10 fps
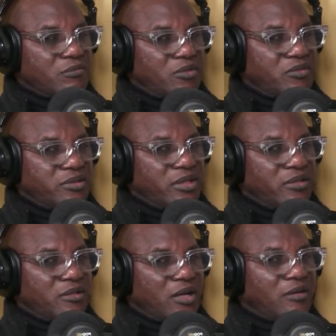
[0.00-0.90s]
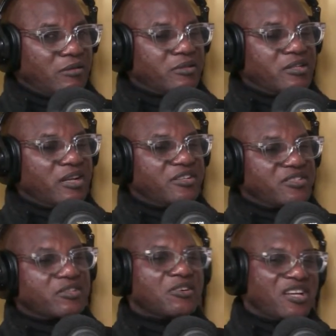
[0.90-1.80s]
months. Then along the line,
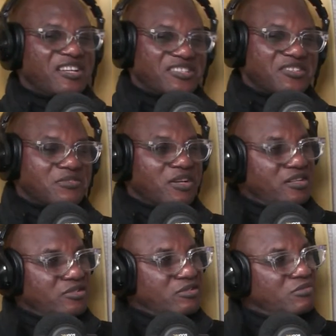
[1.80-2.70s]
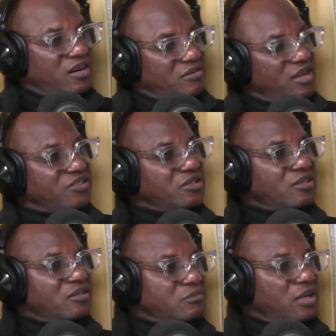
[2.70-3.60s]
she said, okay, she's ready to marry. I should
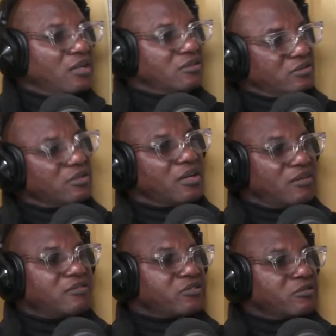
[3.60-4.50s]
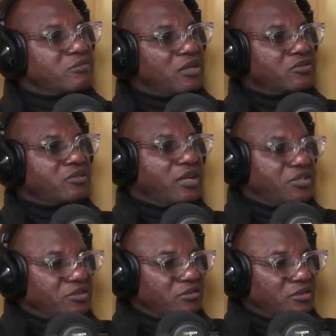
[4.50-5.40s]
come back. I returned back to
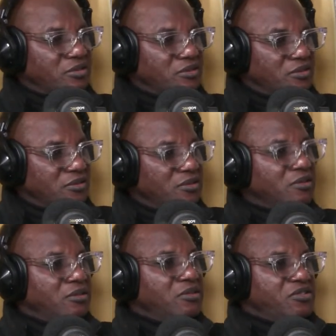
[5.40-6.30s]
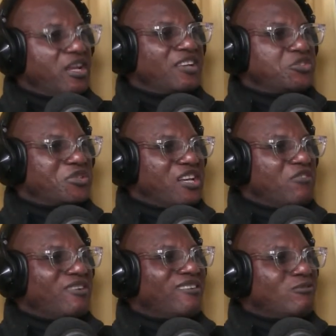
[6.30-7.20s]
Nigeria. So I should
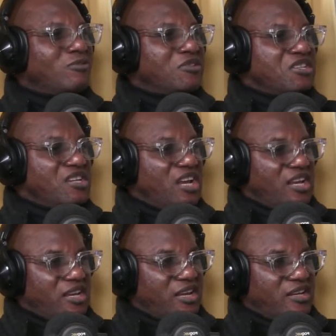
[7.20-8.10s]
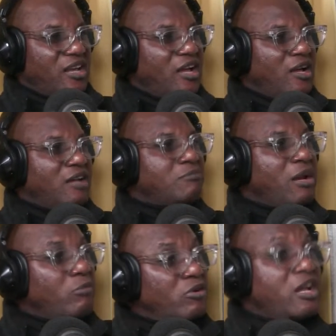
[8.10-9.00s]
give her 1 year again. And
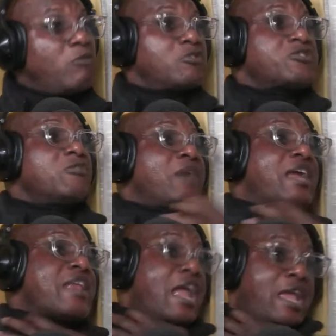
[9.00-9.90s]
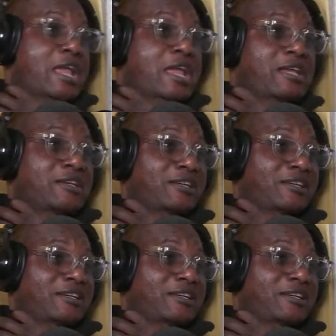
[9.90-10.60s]
my mother was on my neck again.